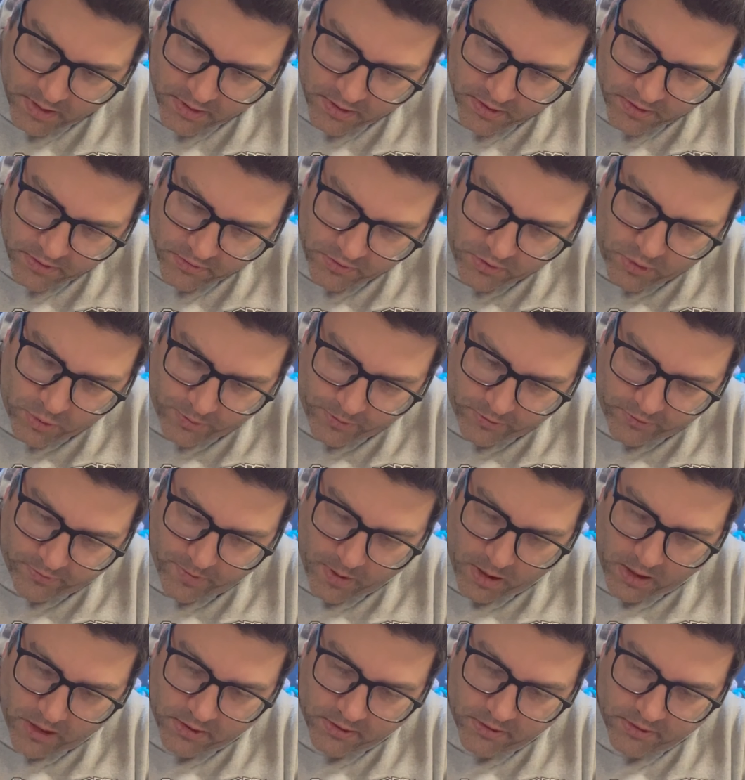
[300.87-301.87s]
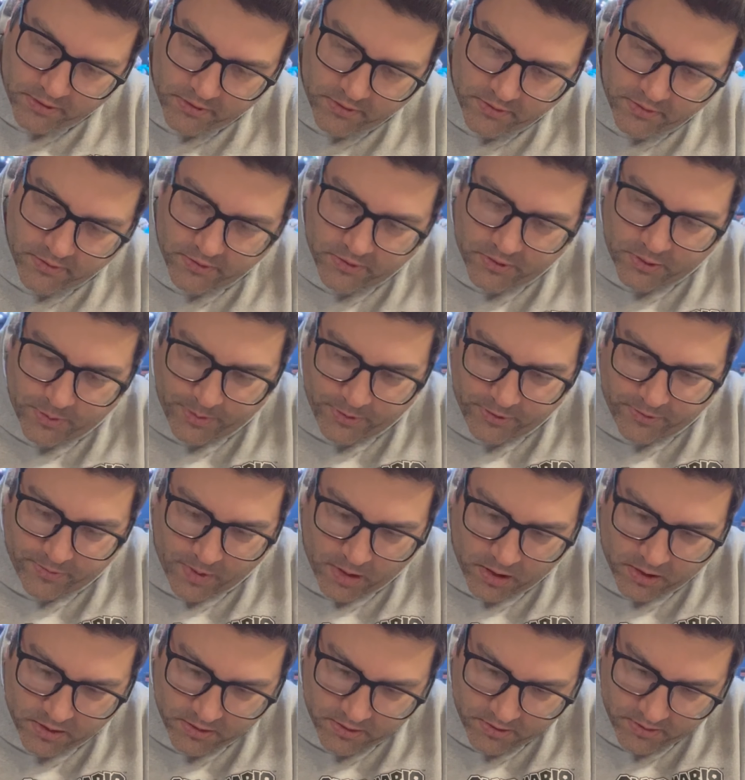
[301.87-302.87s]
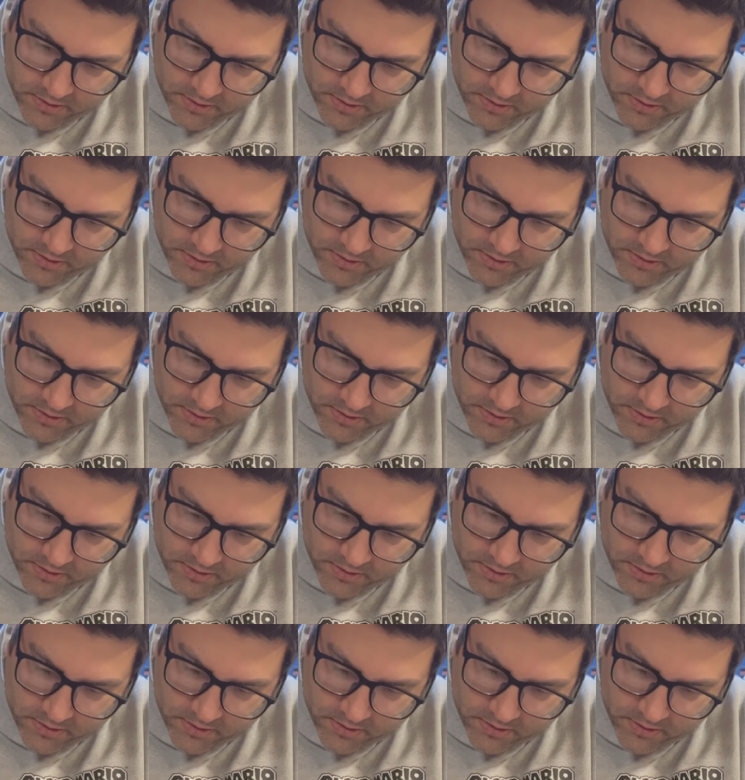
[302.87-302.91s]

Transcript: super smart. Super smart.